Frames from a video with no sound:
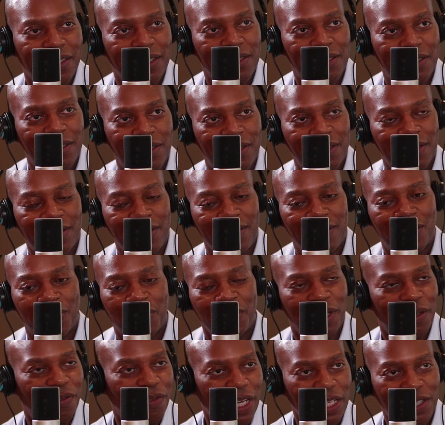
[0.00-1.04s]
this,
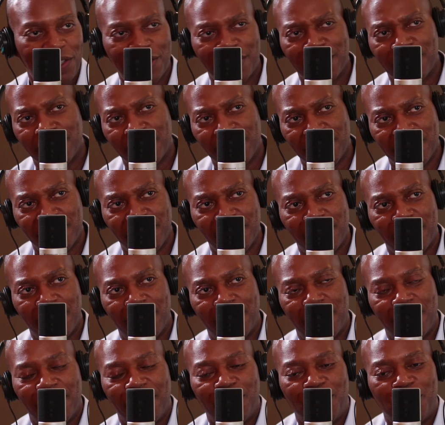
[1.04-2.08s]
innovation
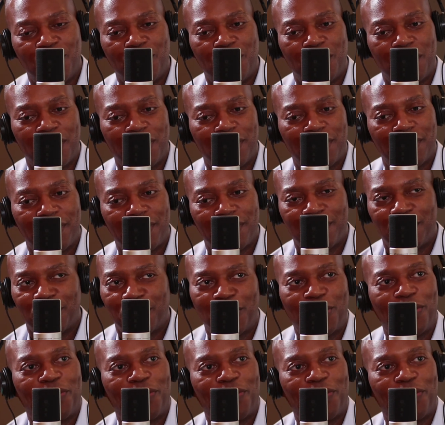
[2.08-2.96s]
with good